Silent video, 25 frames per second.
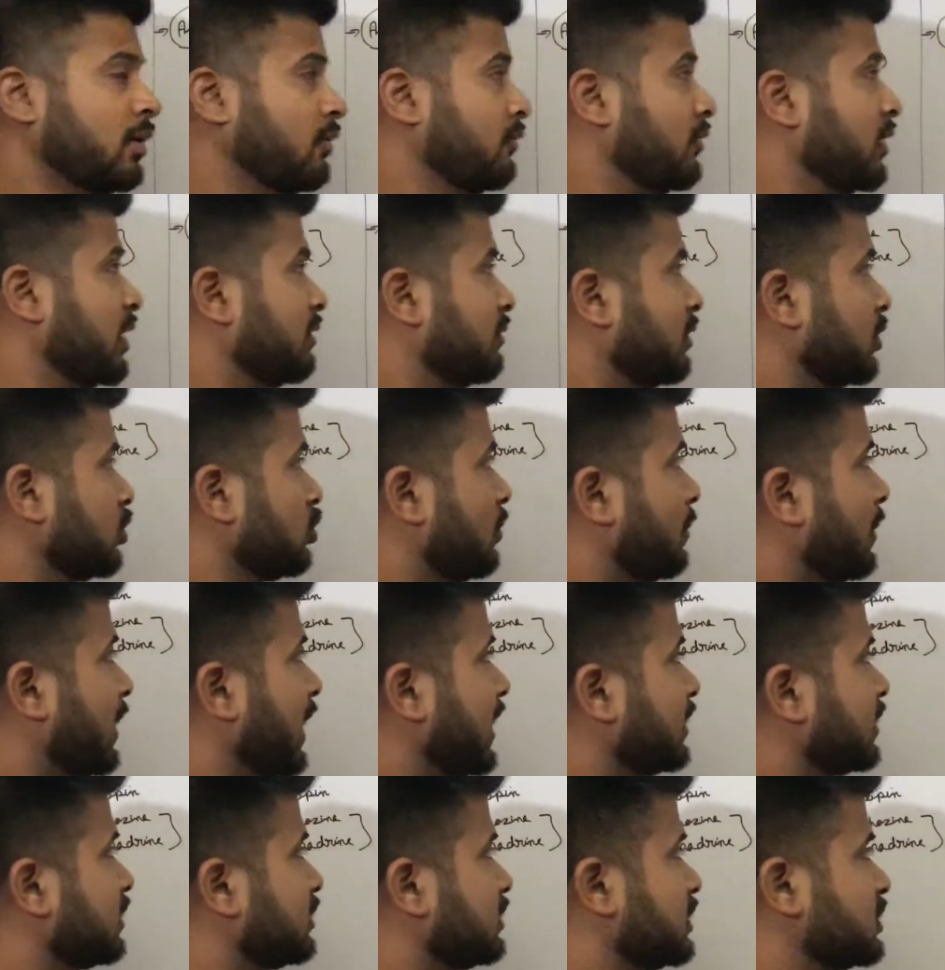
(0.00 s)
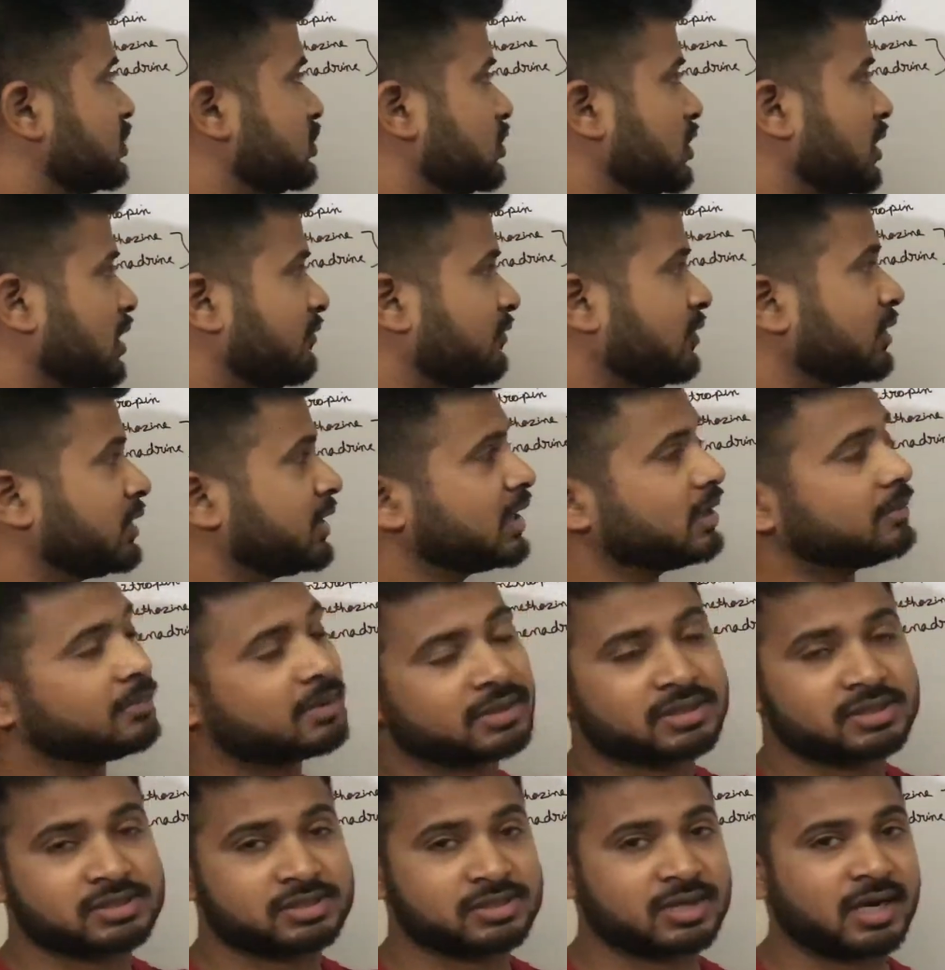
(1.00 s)
Whenever you apply this drug, after 10
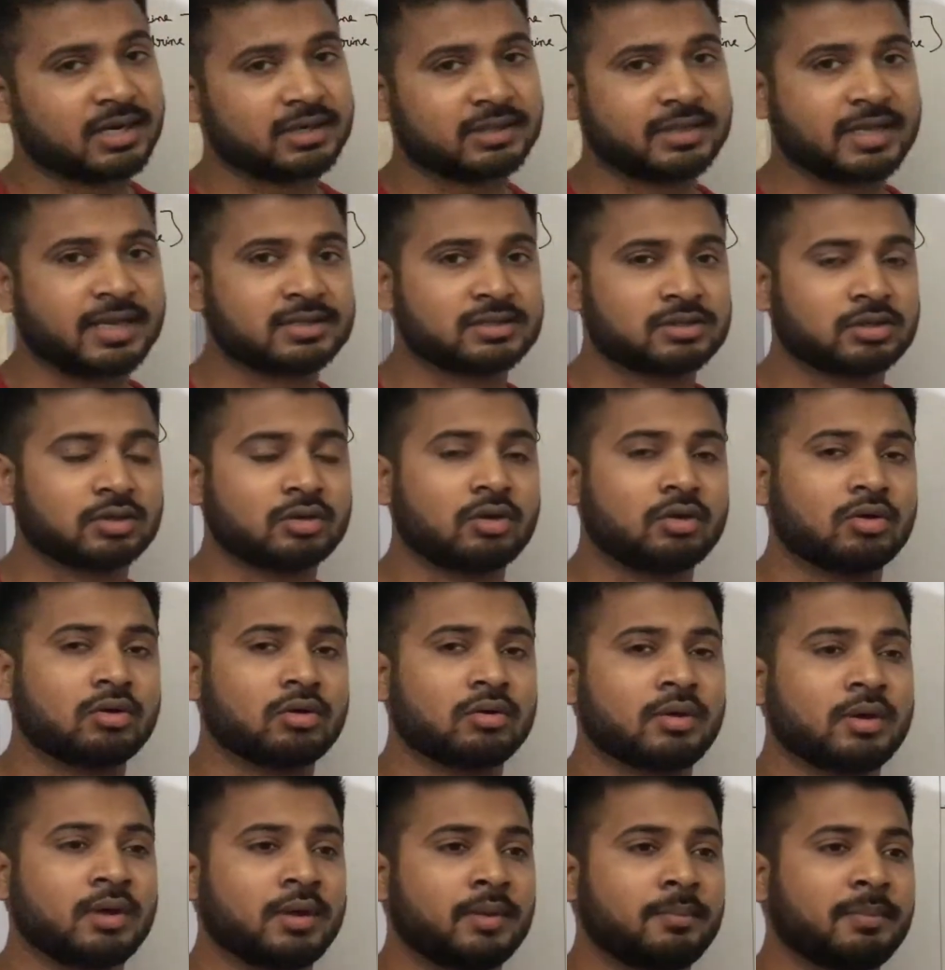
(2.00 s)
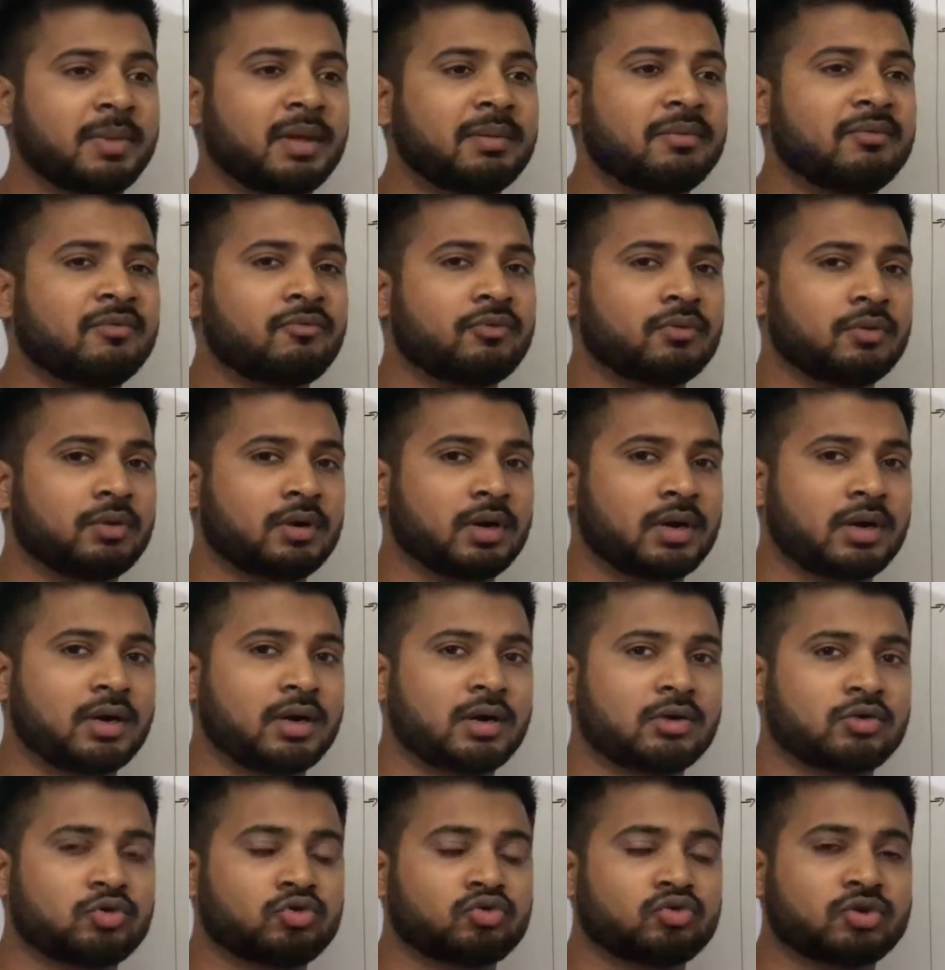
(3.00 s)
minutes they start the action, or maybe
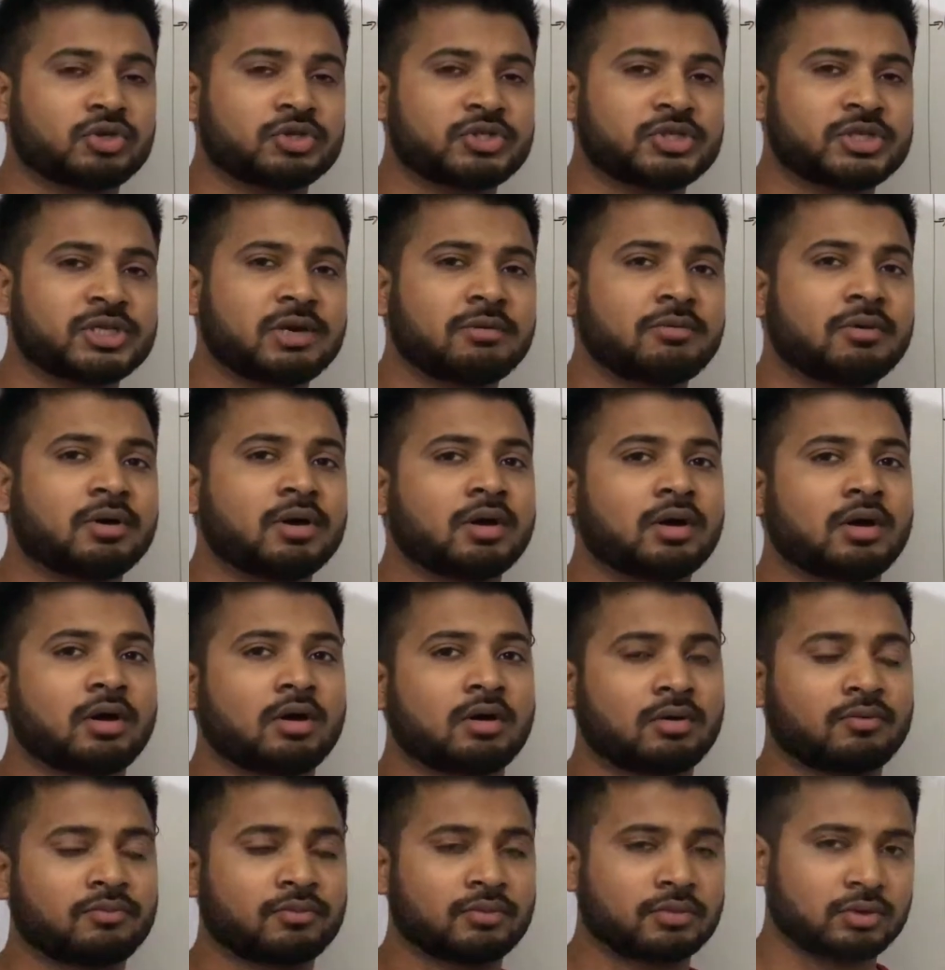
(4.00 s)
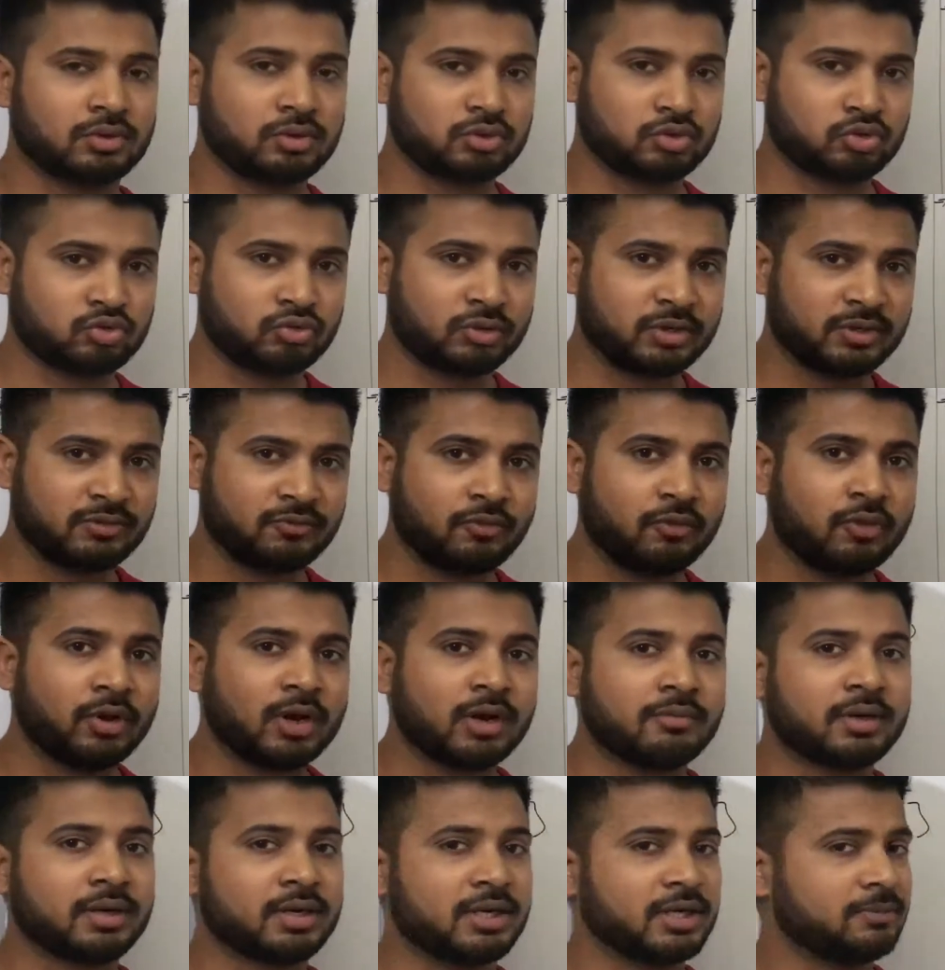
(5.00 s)
20-hour or
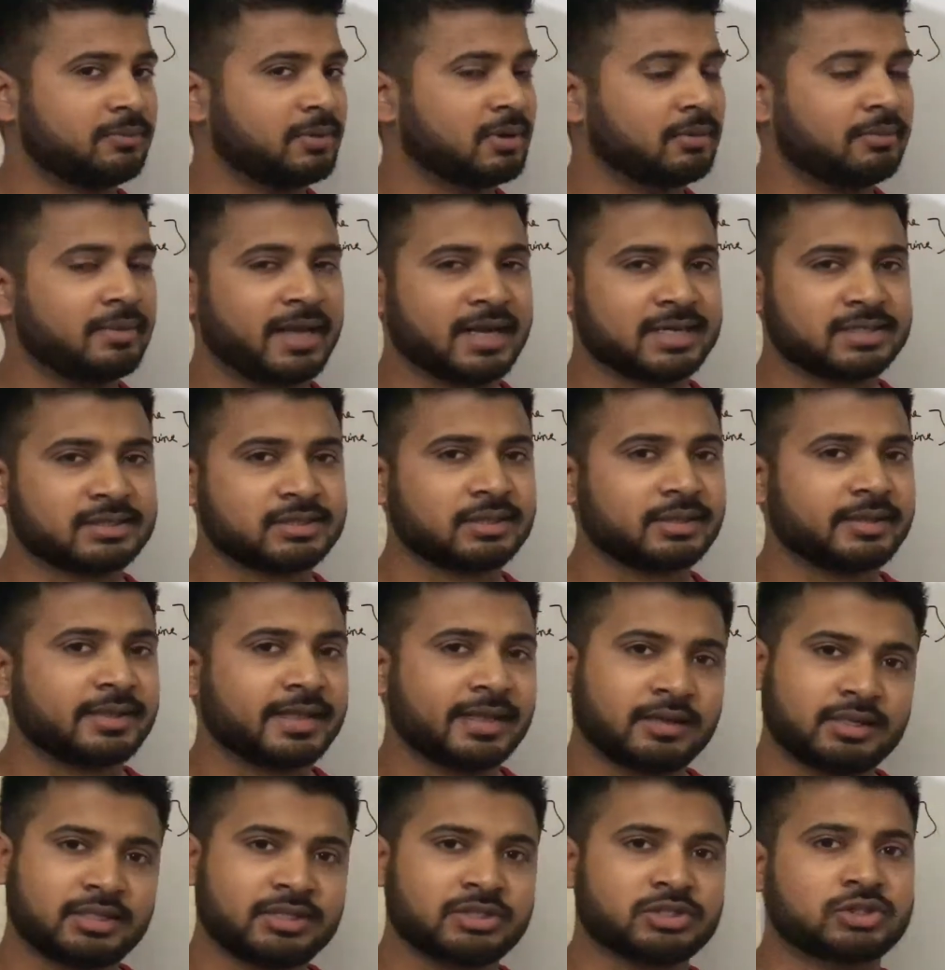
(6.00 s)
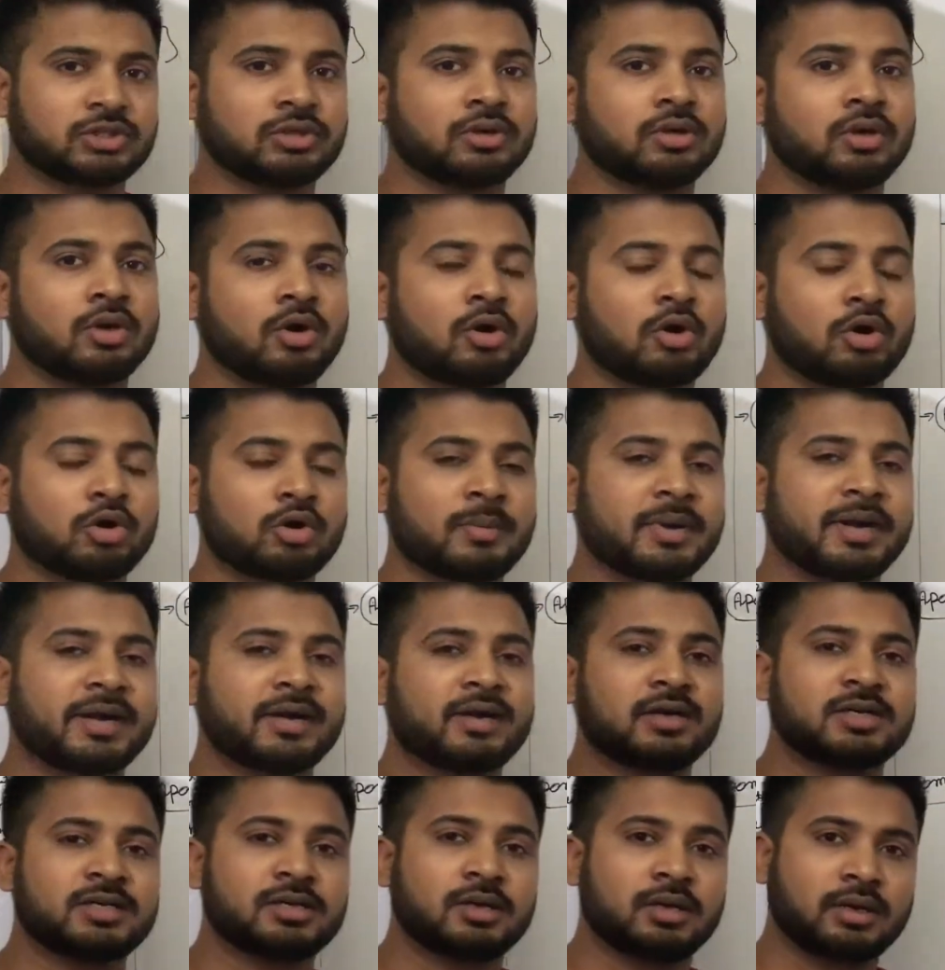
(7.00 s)
24-hour it will be action, then it's
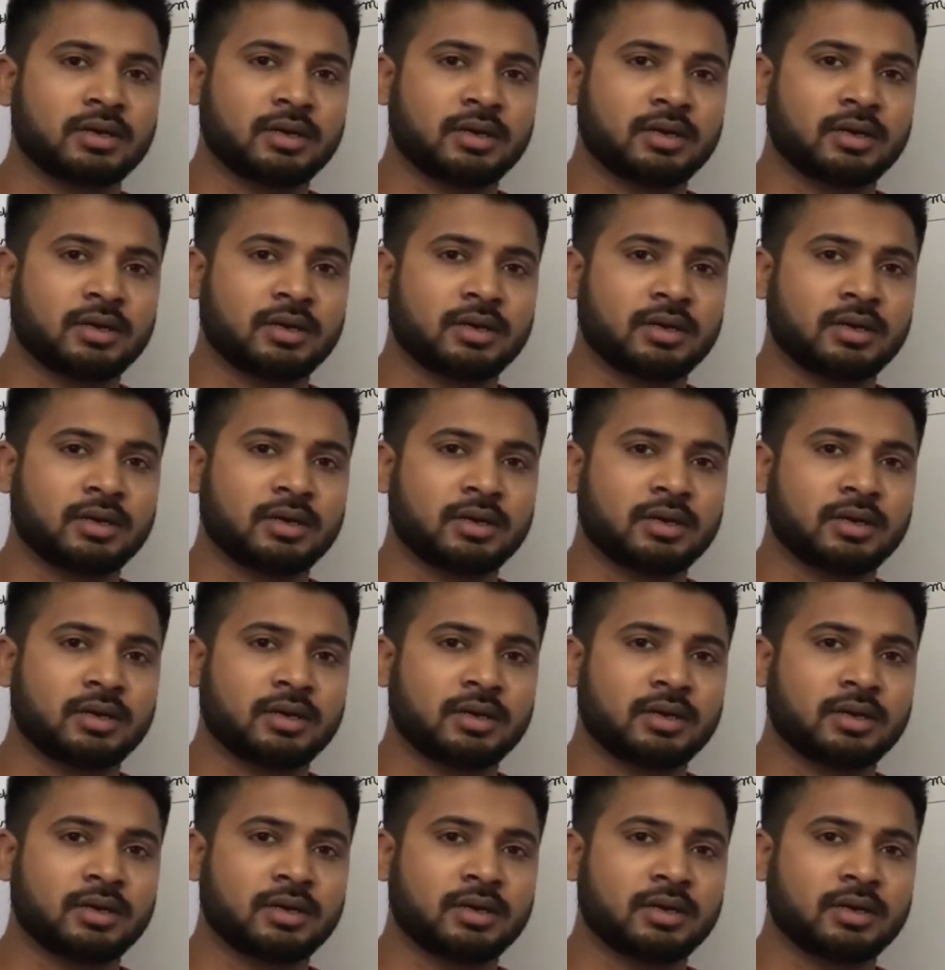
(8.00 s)
automatically